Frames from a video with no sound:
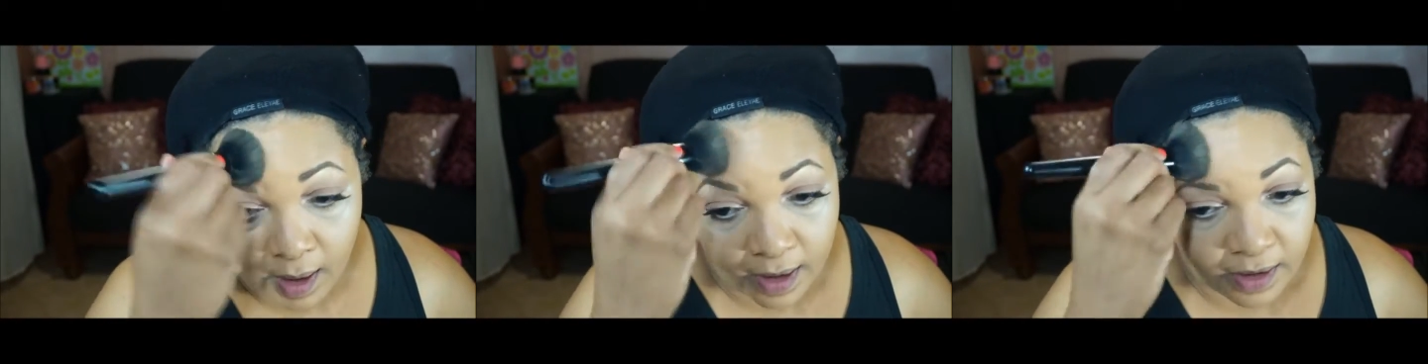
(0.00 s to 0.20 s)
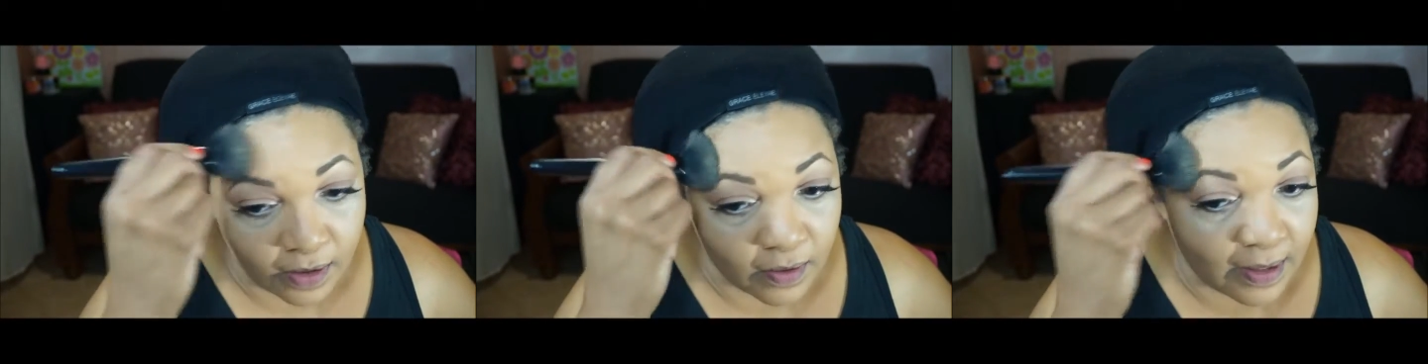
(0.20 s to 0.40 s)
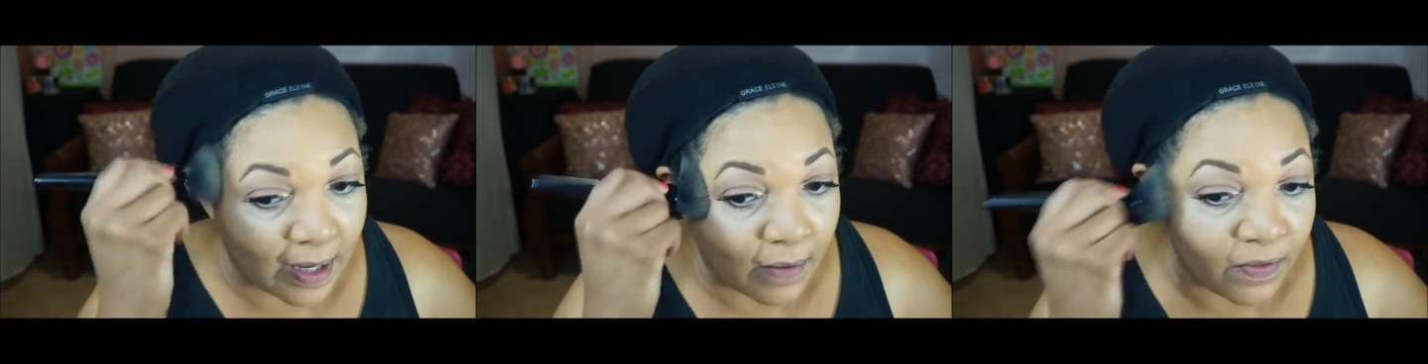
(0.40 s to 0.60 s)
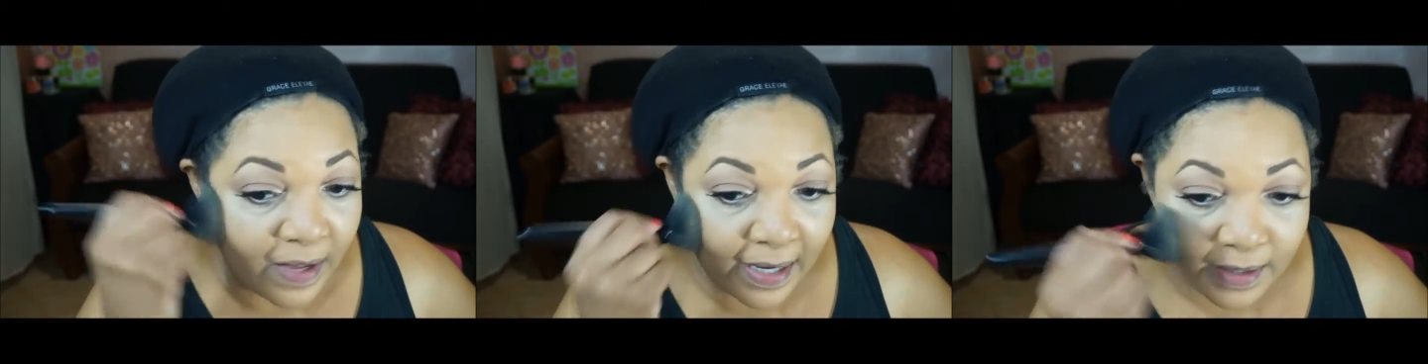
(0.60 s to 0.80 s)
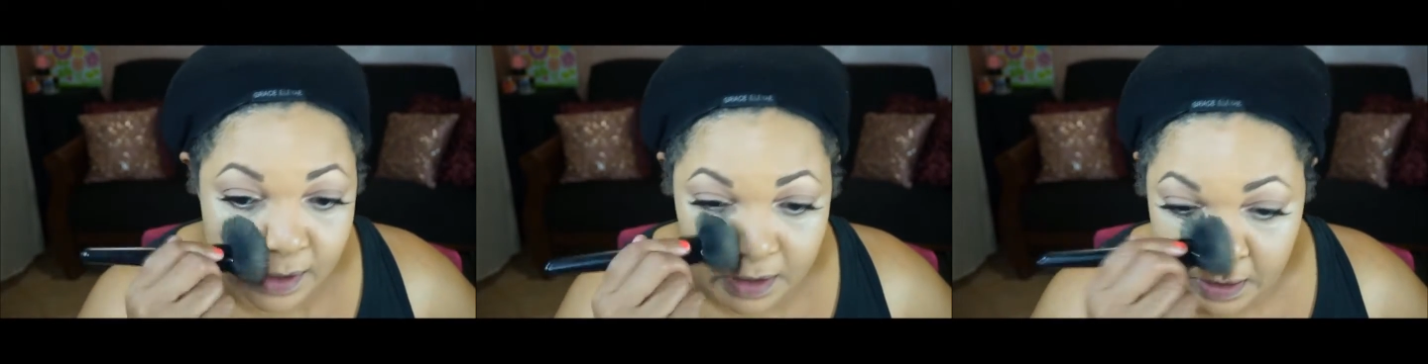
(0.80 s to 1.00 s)
So now
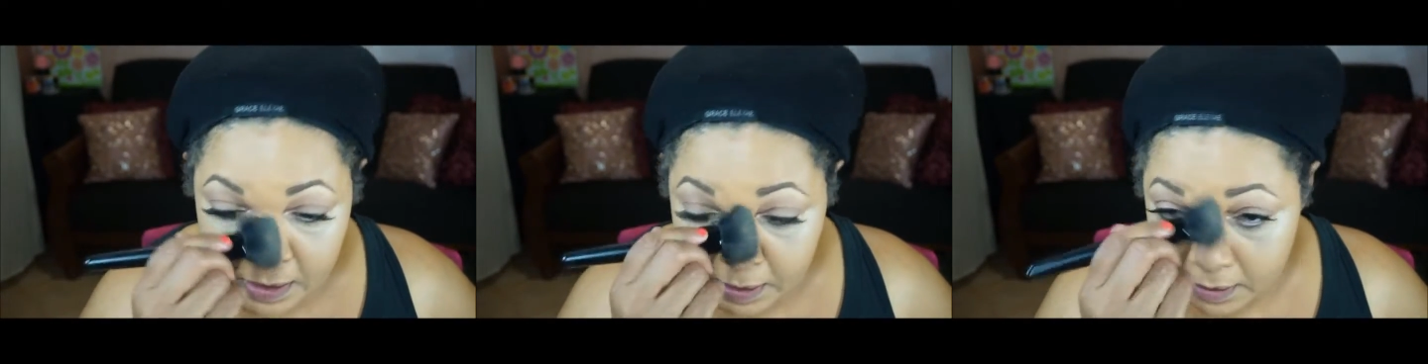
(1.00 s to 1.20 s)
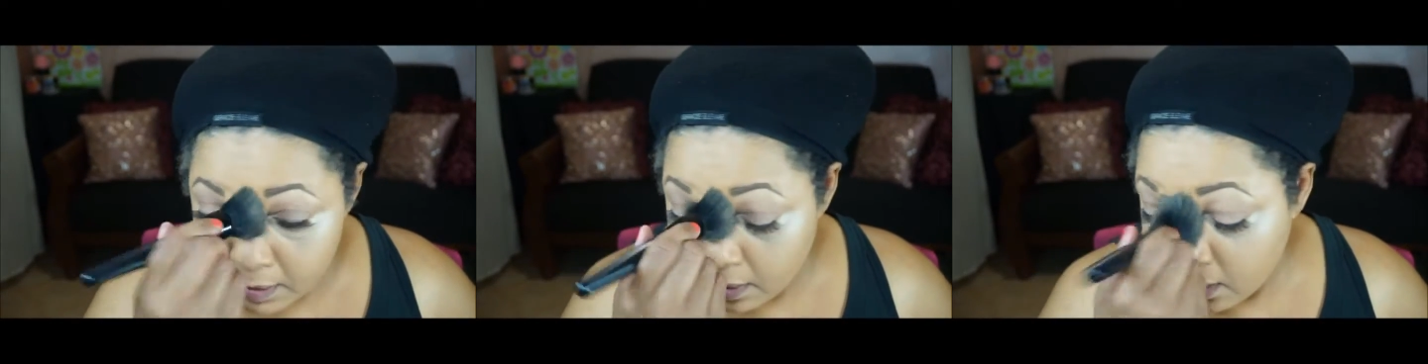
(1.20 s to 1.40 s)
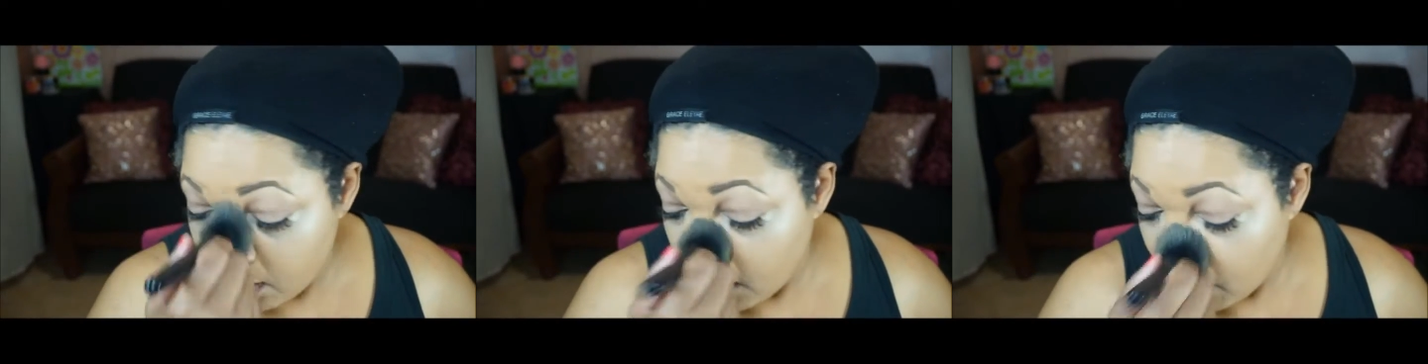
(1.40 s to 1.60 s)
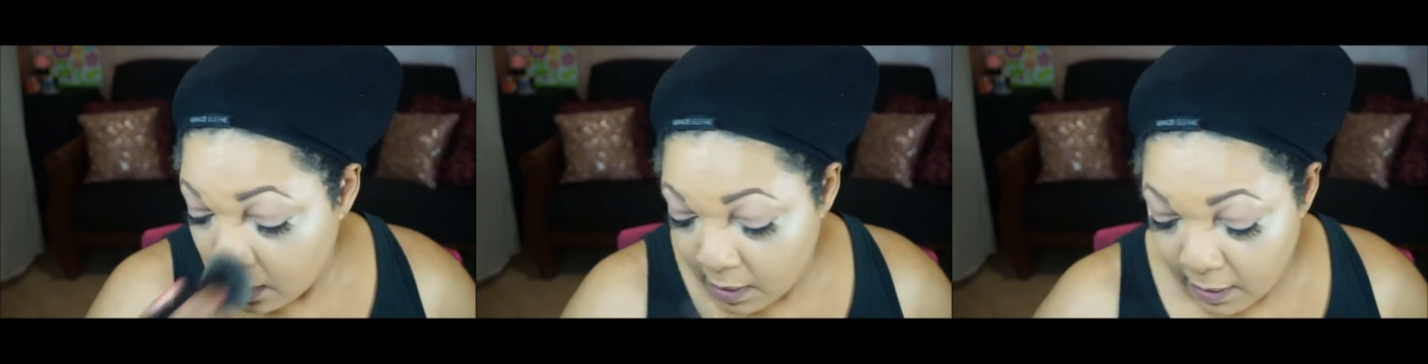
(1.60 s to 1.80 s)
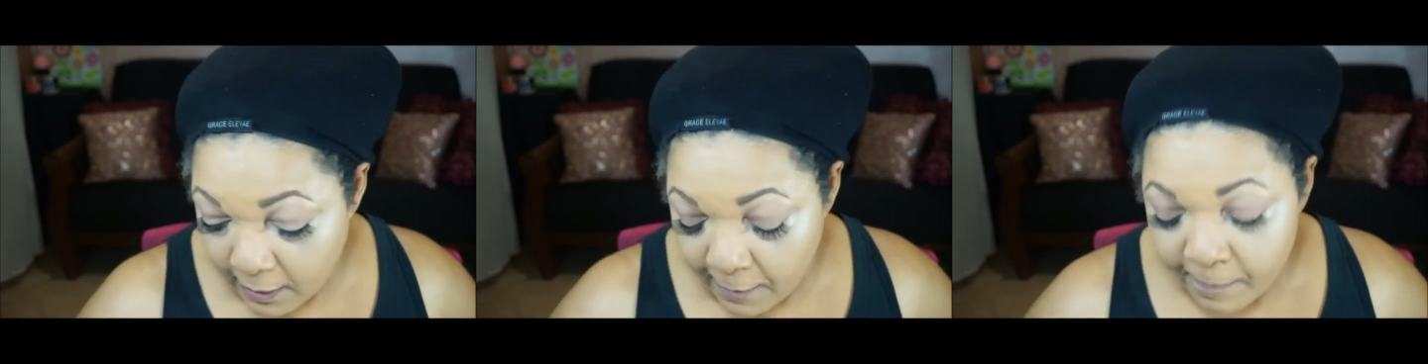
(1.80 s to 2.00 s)
that's done.
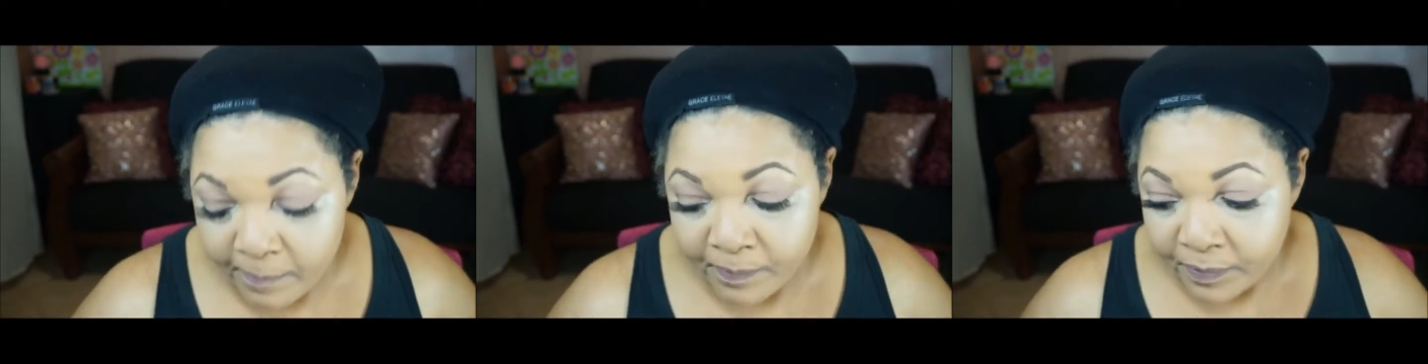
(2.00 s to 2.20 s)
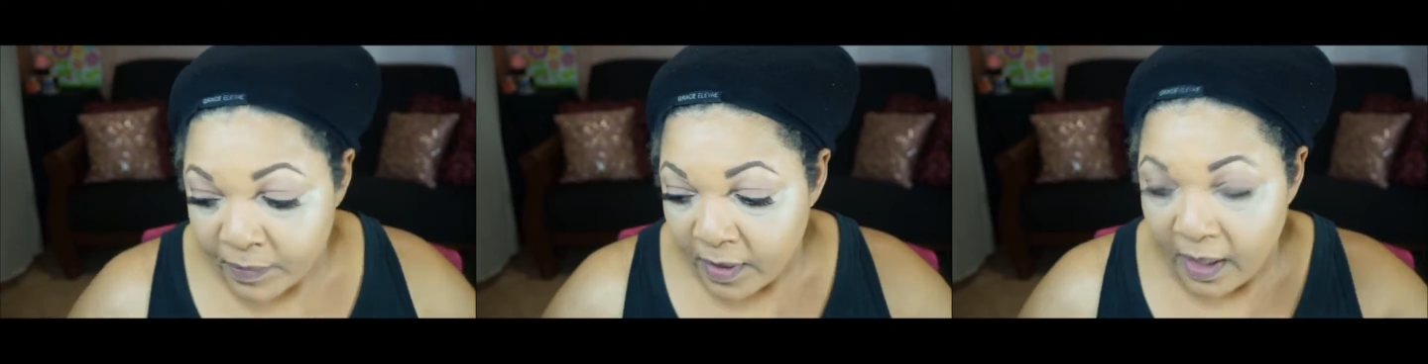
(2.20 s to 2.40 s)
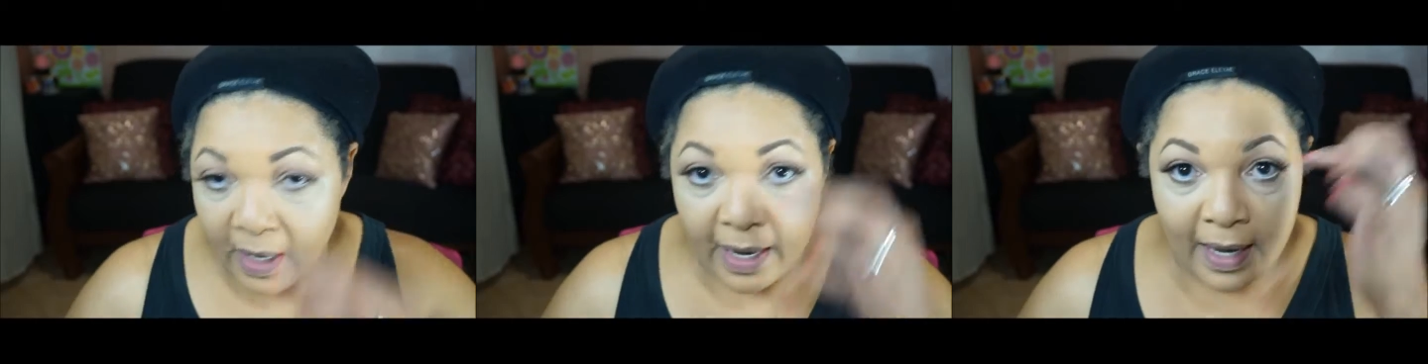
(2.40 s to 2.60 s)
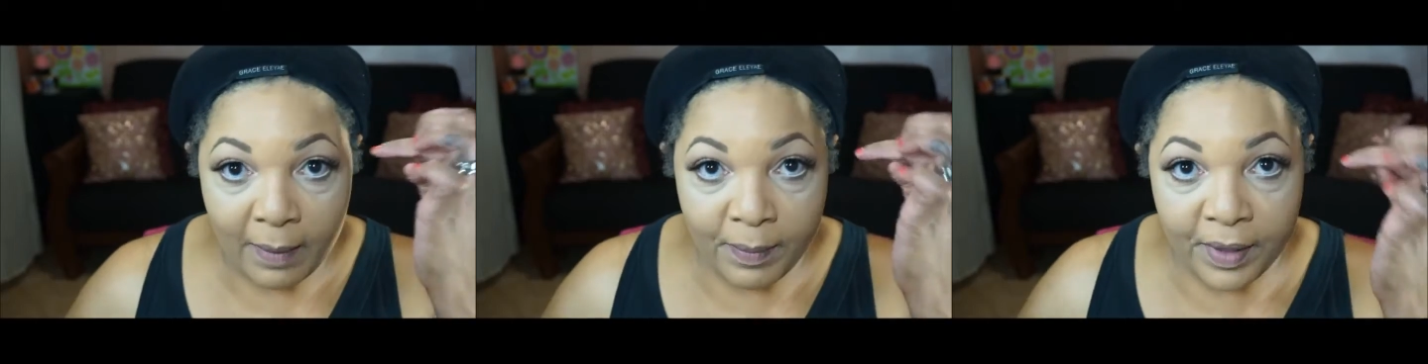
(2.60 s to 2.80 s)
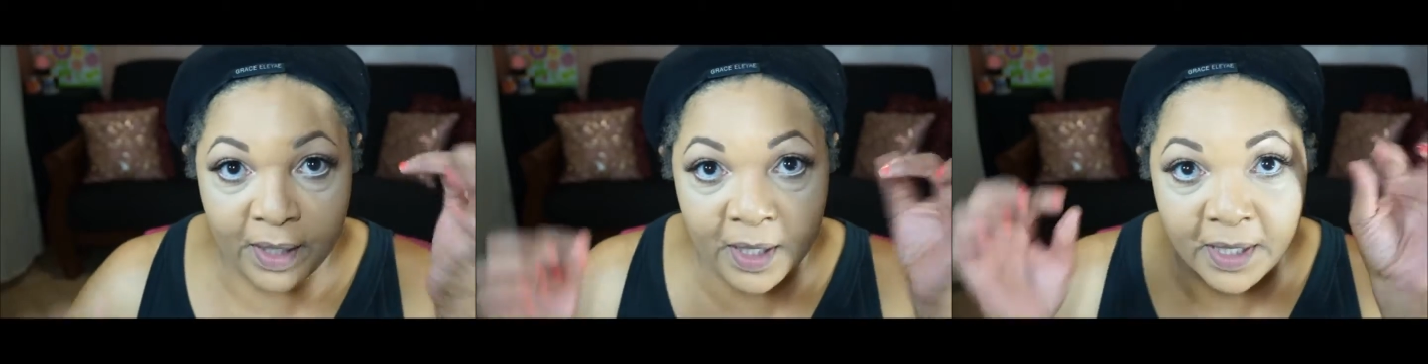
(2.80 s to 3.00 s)

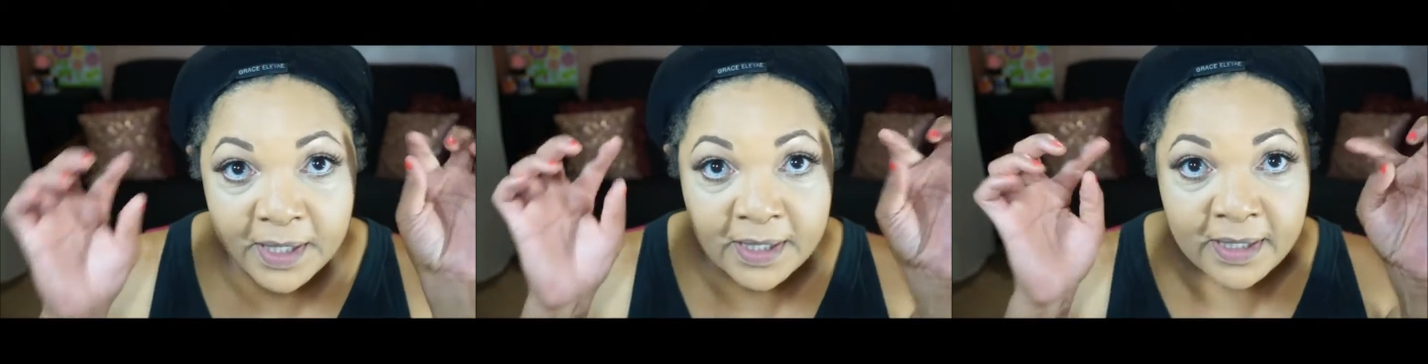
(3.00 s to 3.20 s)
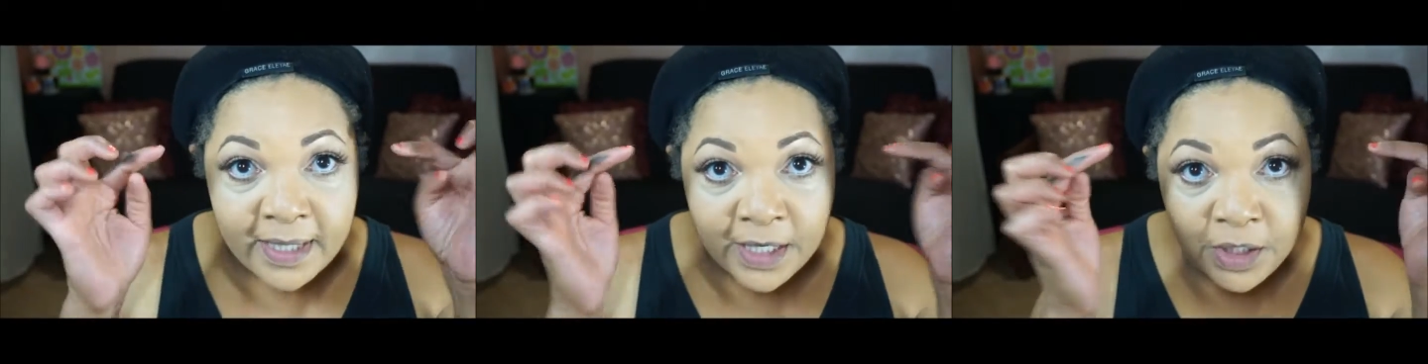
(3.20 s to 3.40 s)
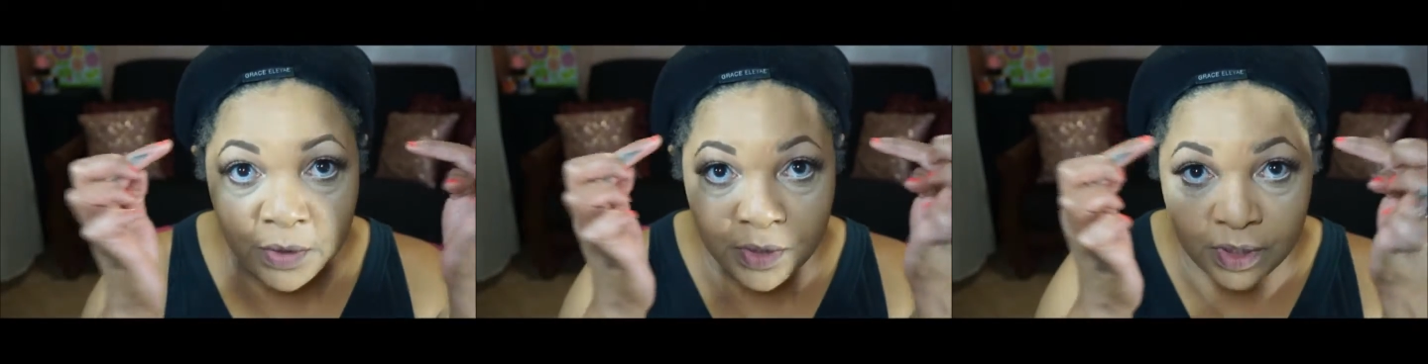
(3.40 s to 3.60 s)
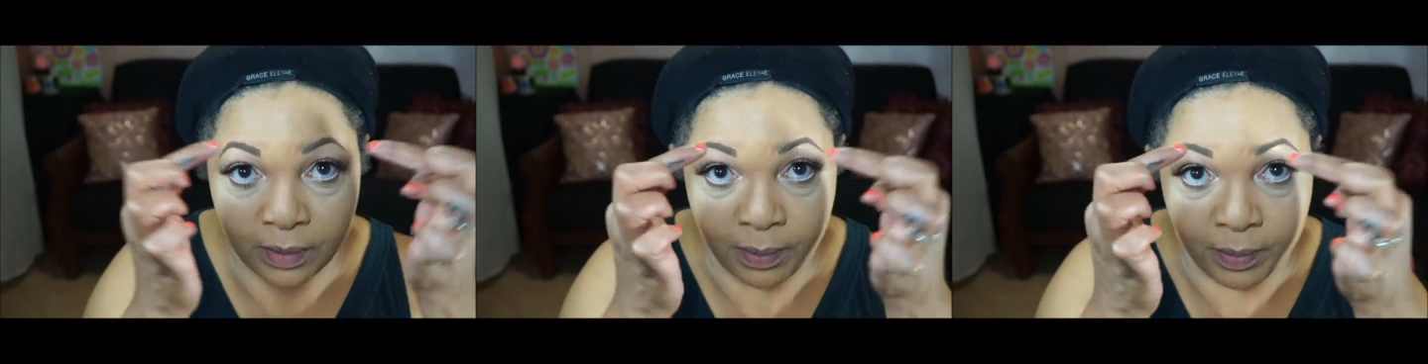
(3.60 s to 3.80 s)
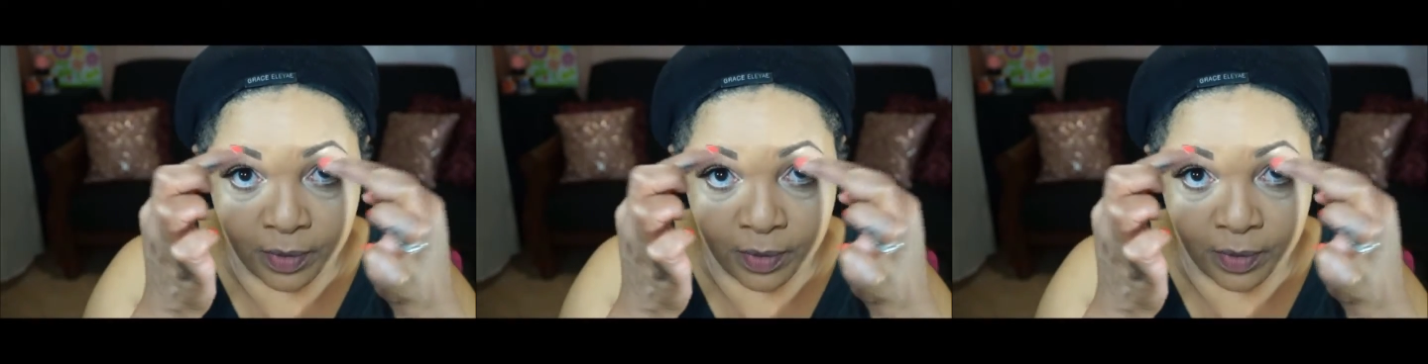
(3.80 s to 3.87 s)
And because I use a